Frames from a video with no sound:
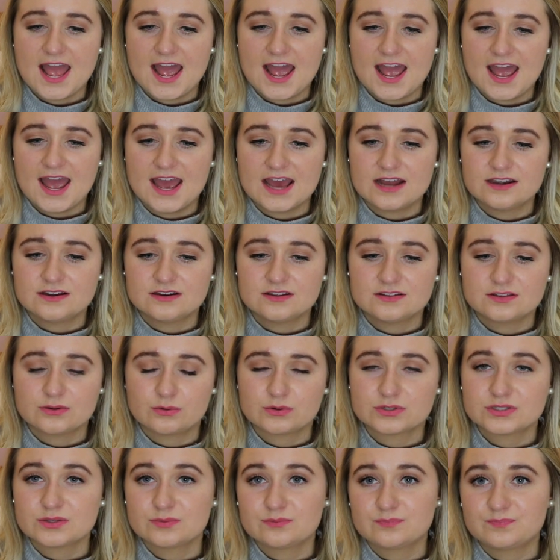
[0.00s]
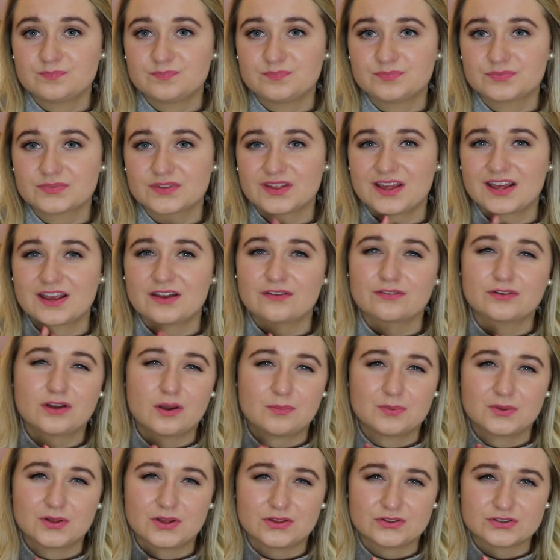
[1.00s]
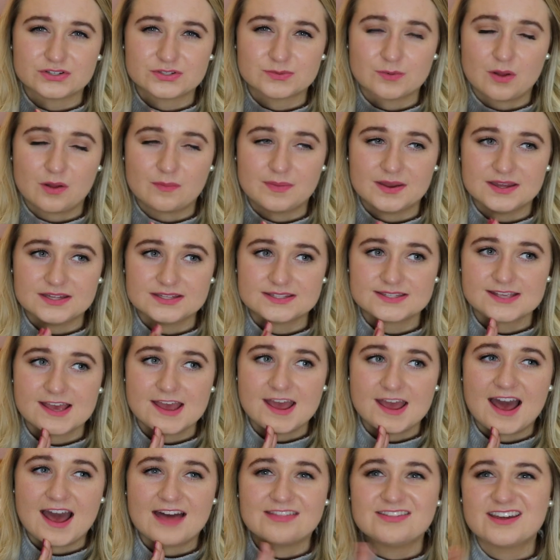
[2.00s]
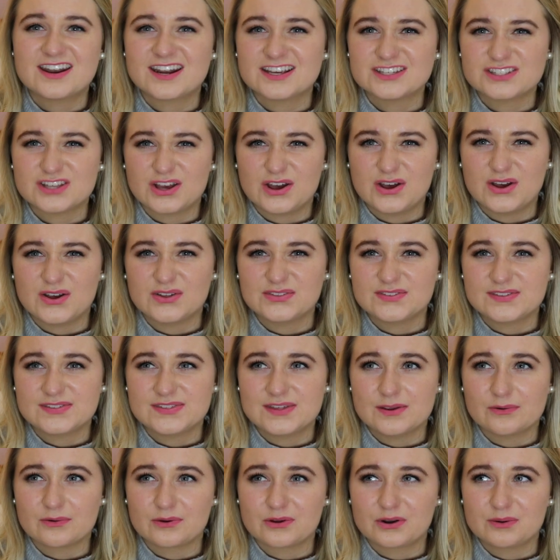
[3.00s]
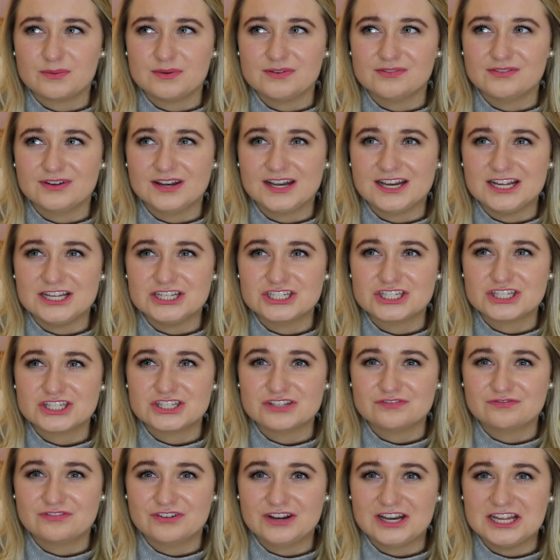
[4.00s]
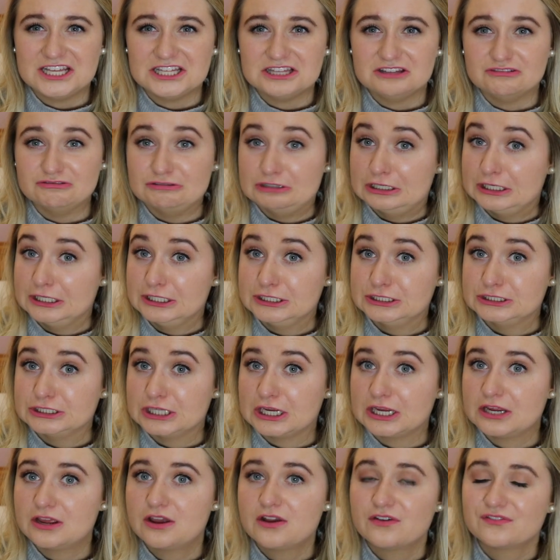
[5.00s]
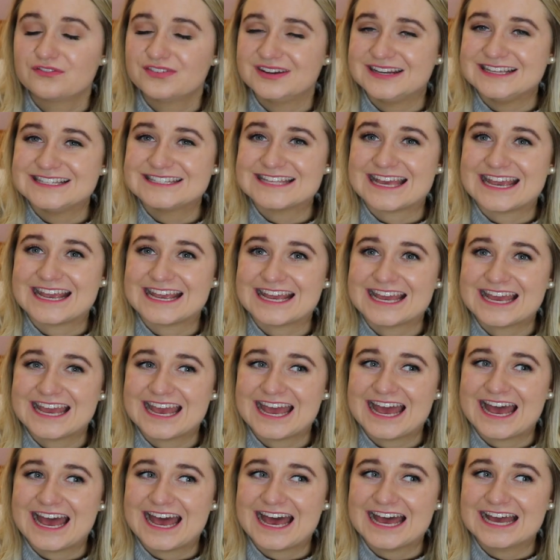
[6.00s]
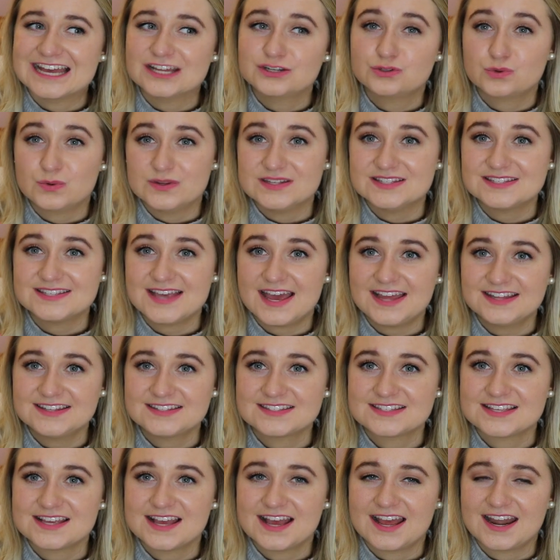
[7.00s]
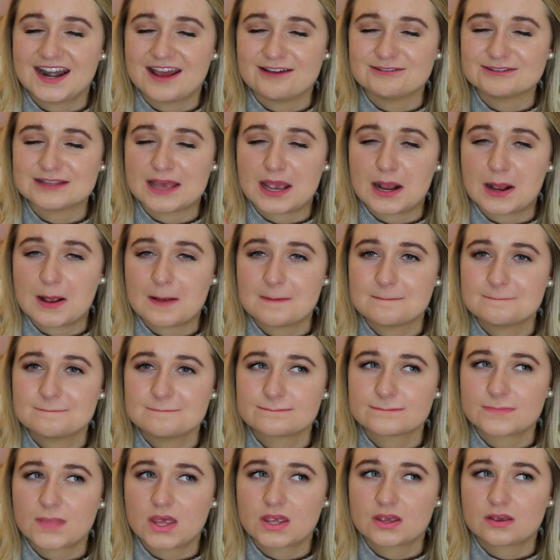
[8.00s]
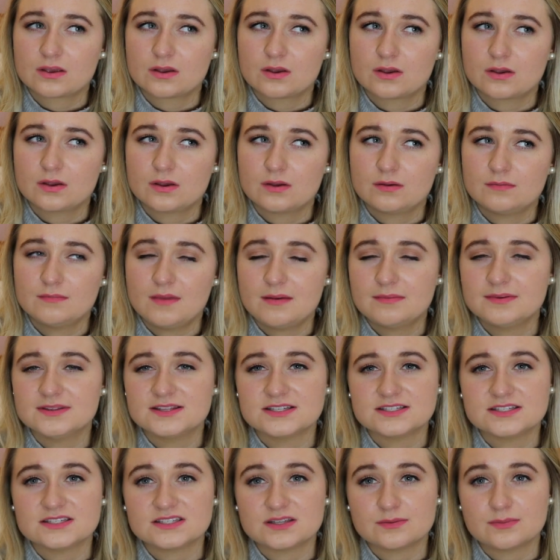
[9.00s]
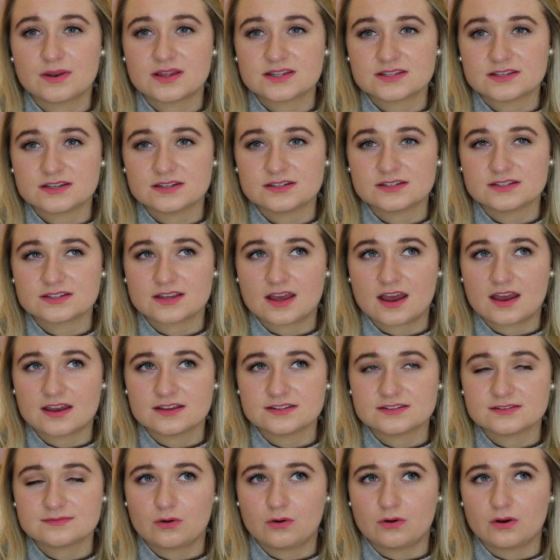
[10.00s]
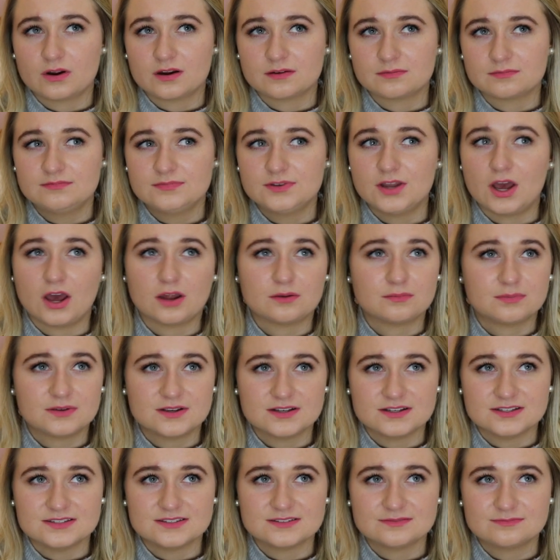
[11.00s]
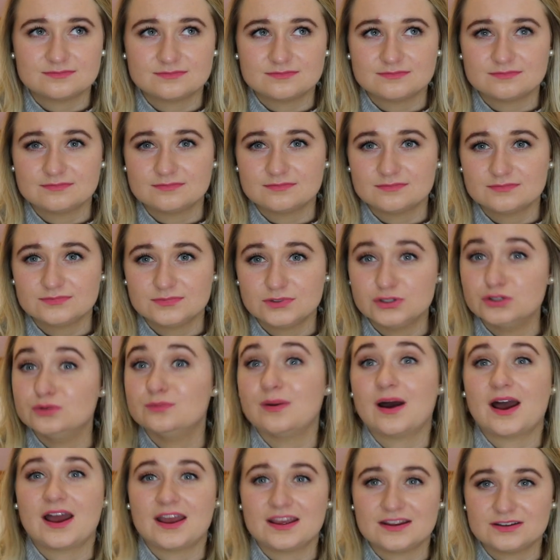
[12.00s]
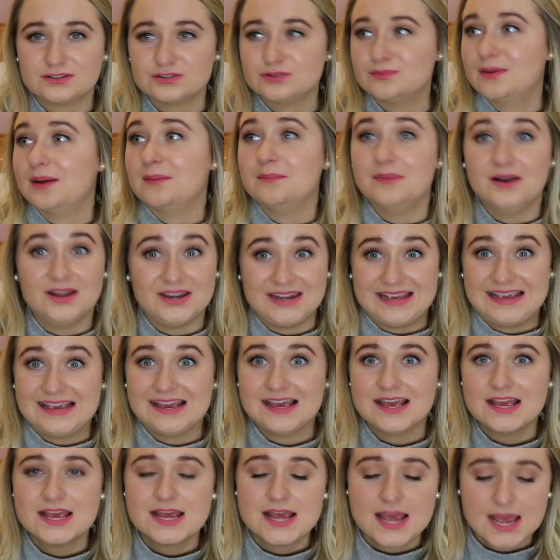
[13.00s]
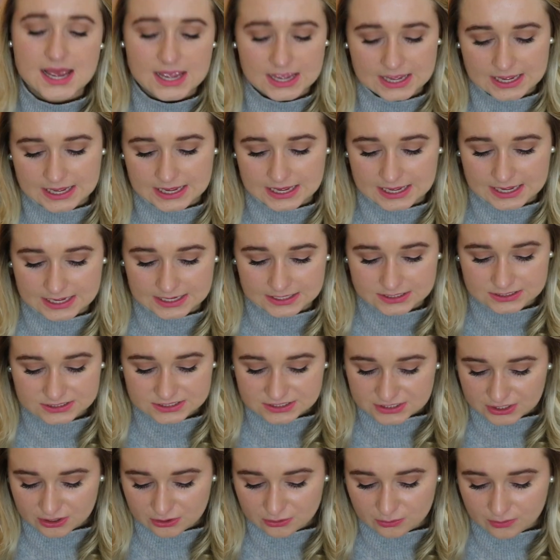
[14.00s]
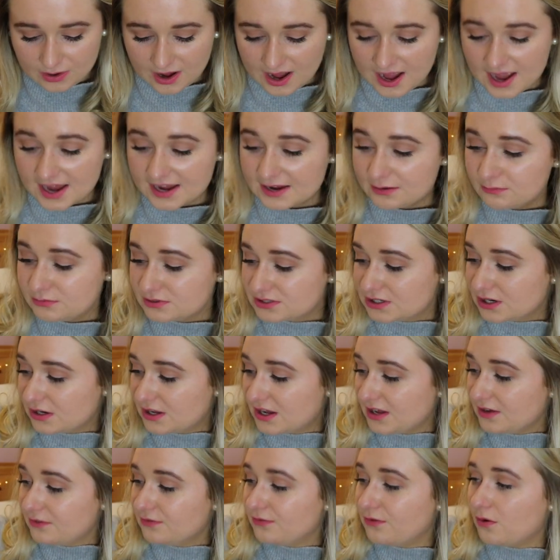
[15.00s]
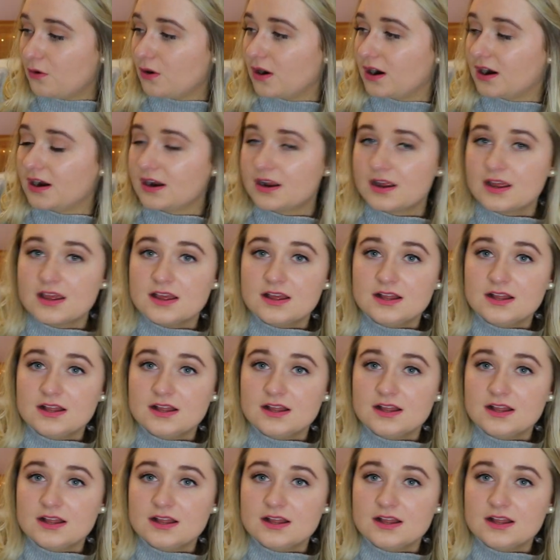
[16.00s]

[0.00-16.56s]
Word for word: and there were some, like, a couple other small bits, and then I saw that they were going to be release, release, releasing releasing uh, twin sets, and I was like, maybe this is a blessing in disguise, or not, because goodbye to my money. Uh, so I was looking for